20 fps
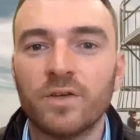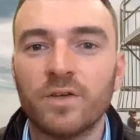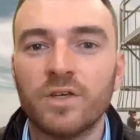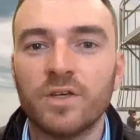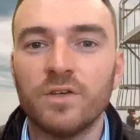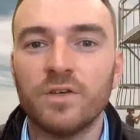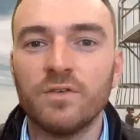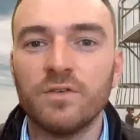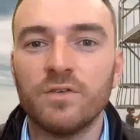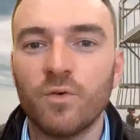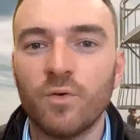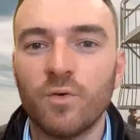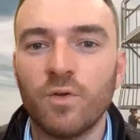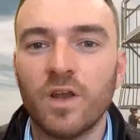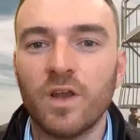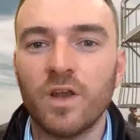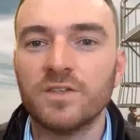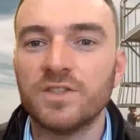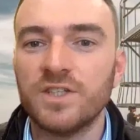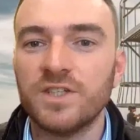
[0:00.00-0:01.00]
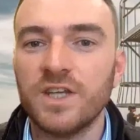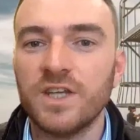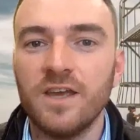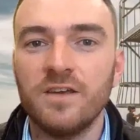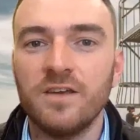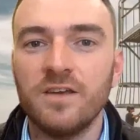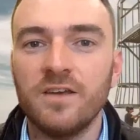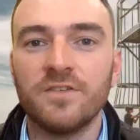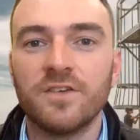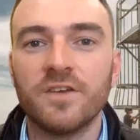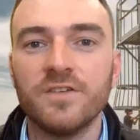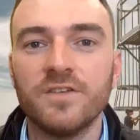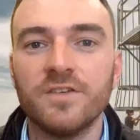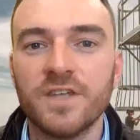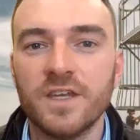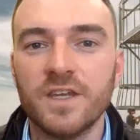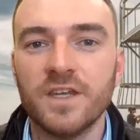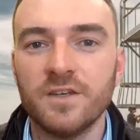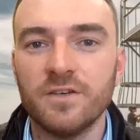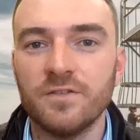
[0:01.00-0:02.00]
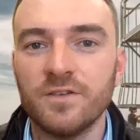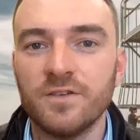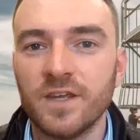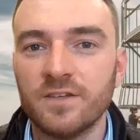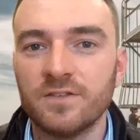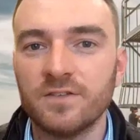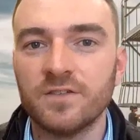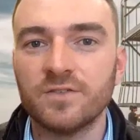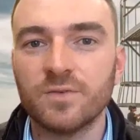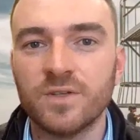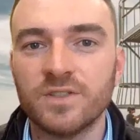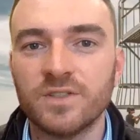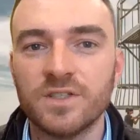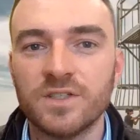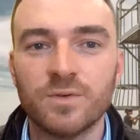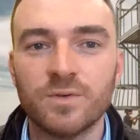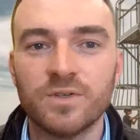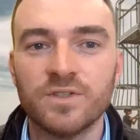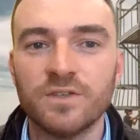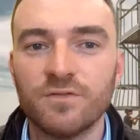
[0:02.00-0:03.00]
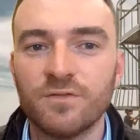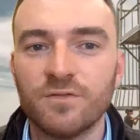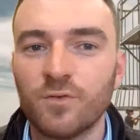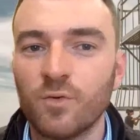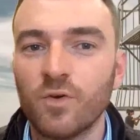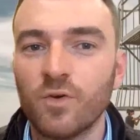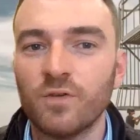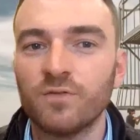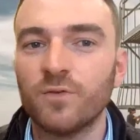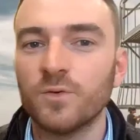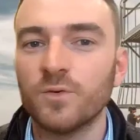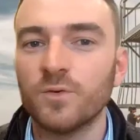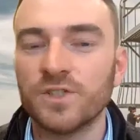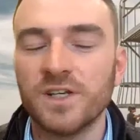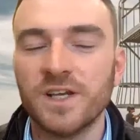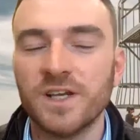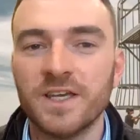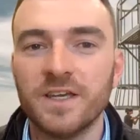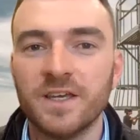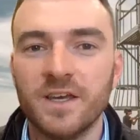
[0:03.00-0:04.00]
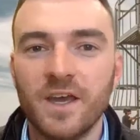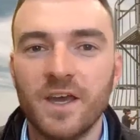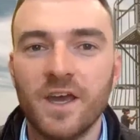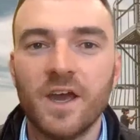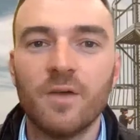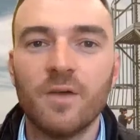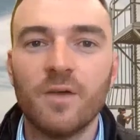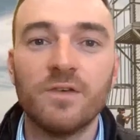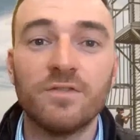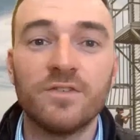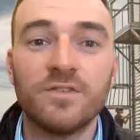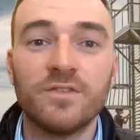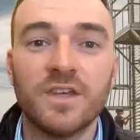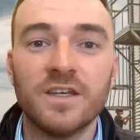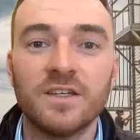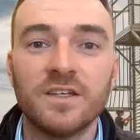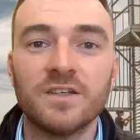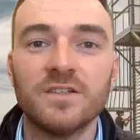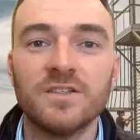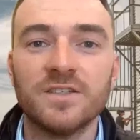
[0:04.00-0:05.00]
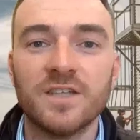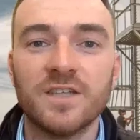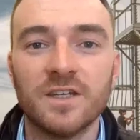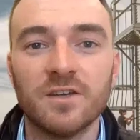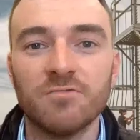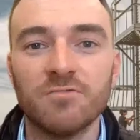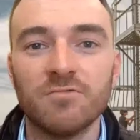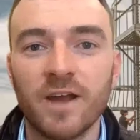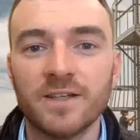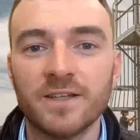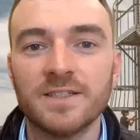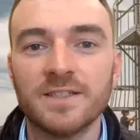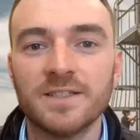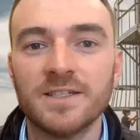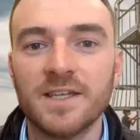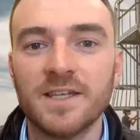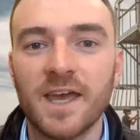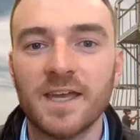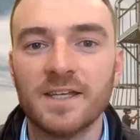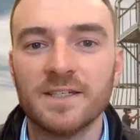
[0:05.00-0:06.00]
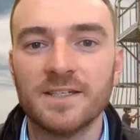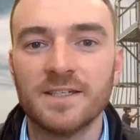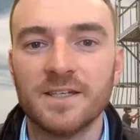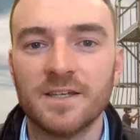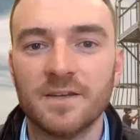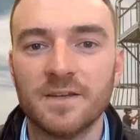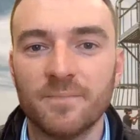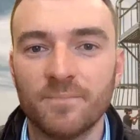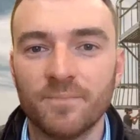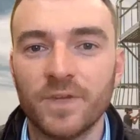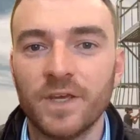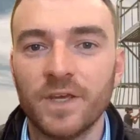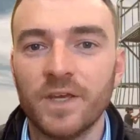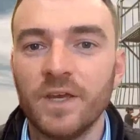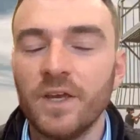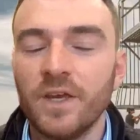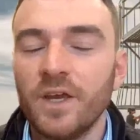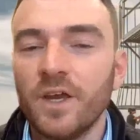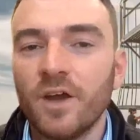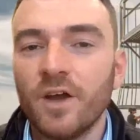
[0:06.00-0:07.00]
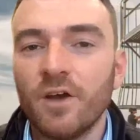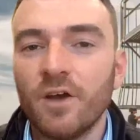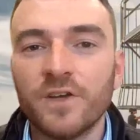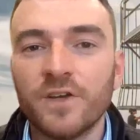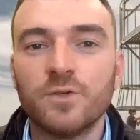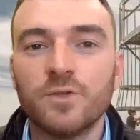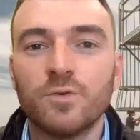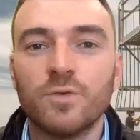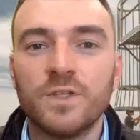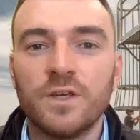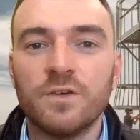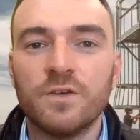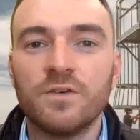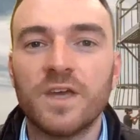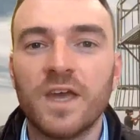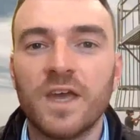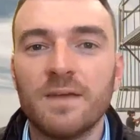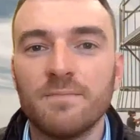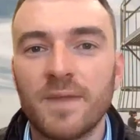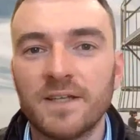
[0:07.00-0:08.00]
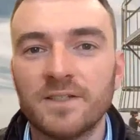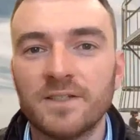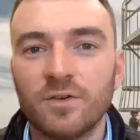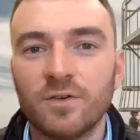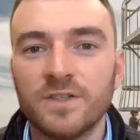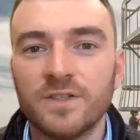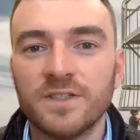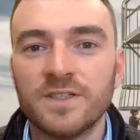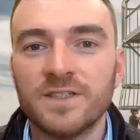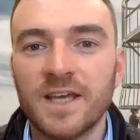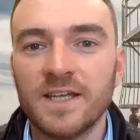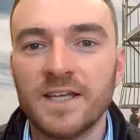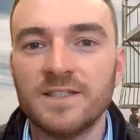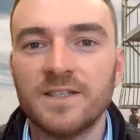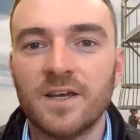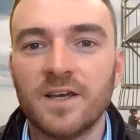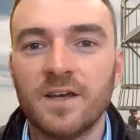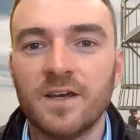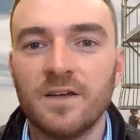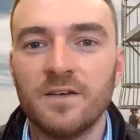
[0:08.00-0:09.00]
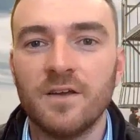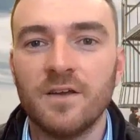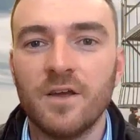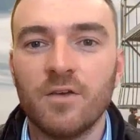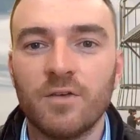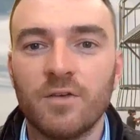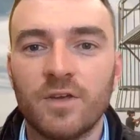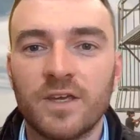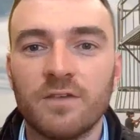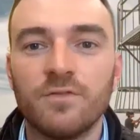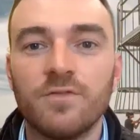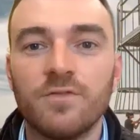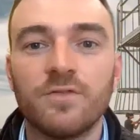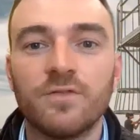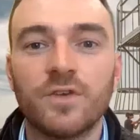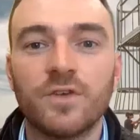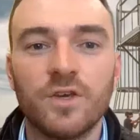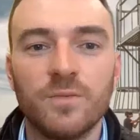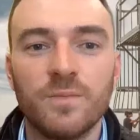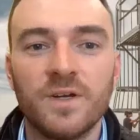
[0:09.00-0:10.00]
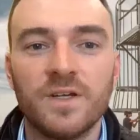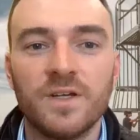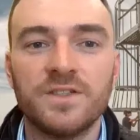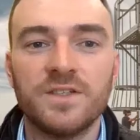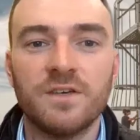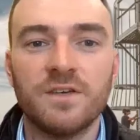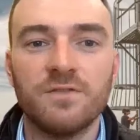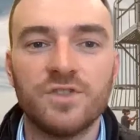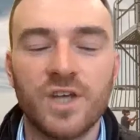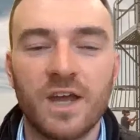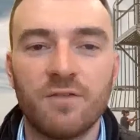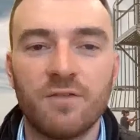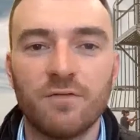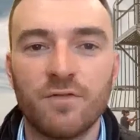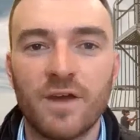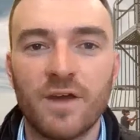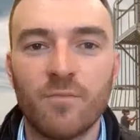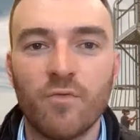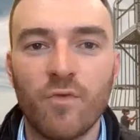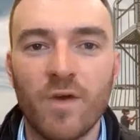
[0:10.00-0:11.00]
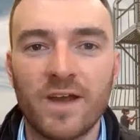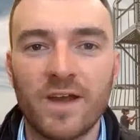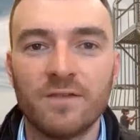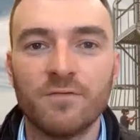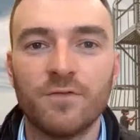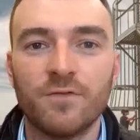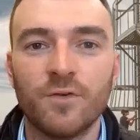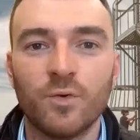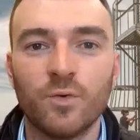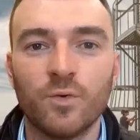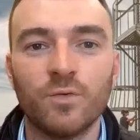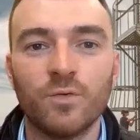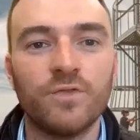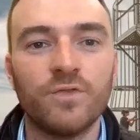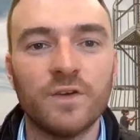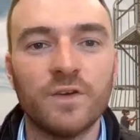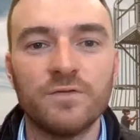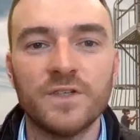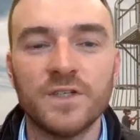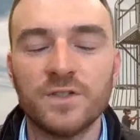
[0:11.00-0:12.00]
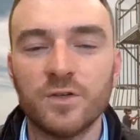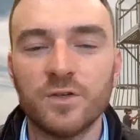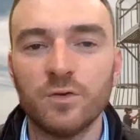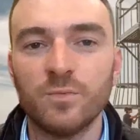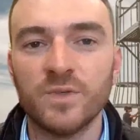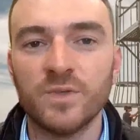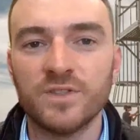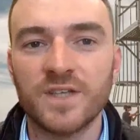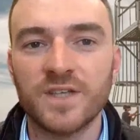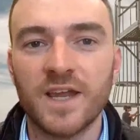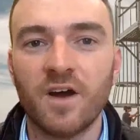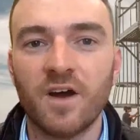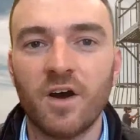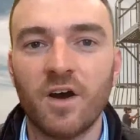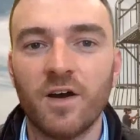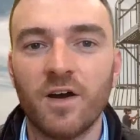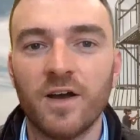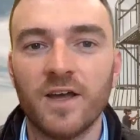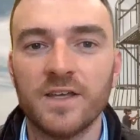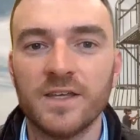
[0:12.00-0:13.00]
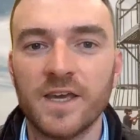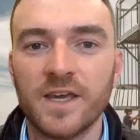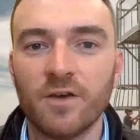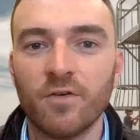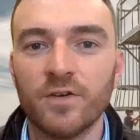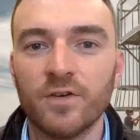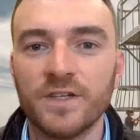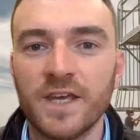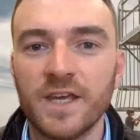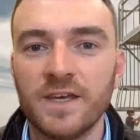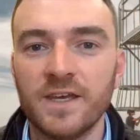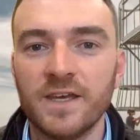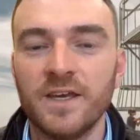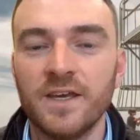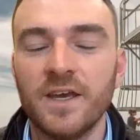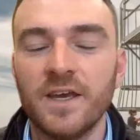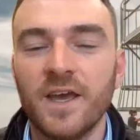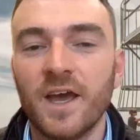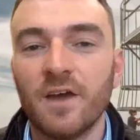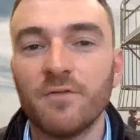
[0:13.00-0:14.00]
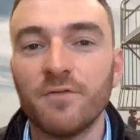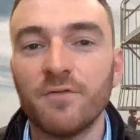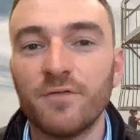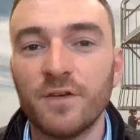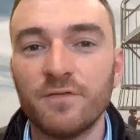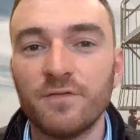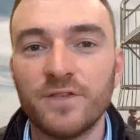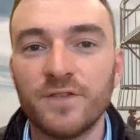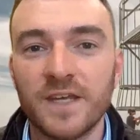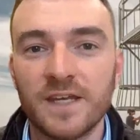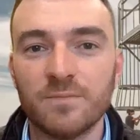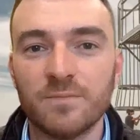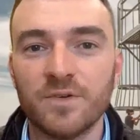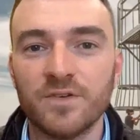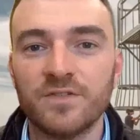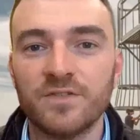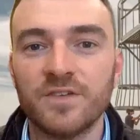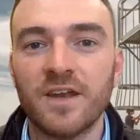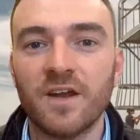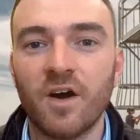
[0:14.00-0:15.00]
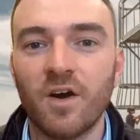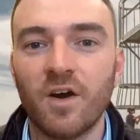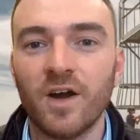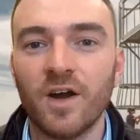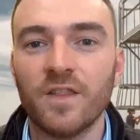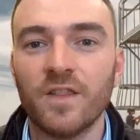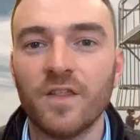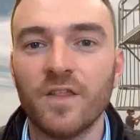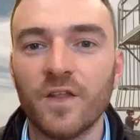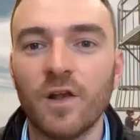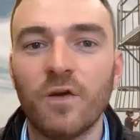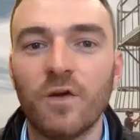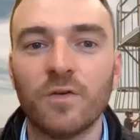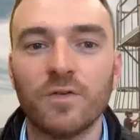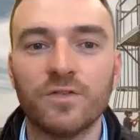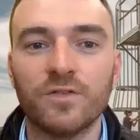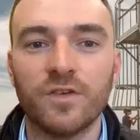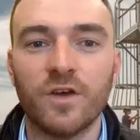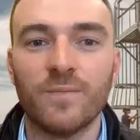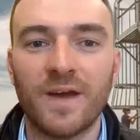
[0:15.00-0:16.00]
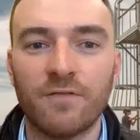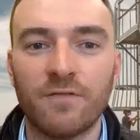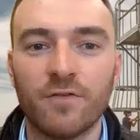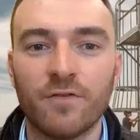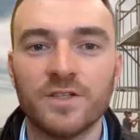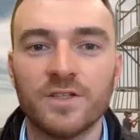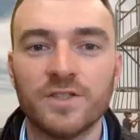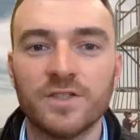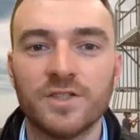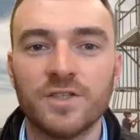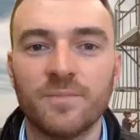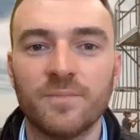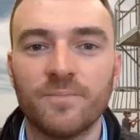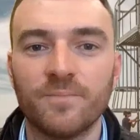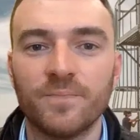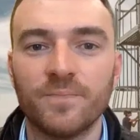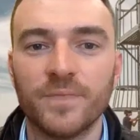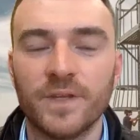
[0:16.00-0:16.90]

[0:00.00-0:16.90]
throughout Q4 last year has continued into 2024, unfortunately, and we've seen continued rains to date. Official UK Met Office data gives cumulative Jan-Feb rainfall 52% higher year on year and 15% higher than the long-term average.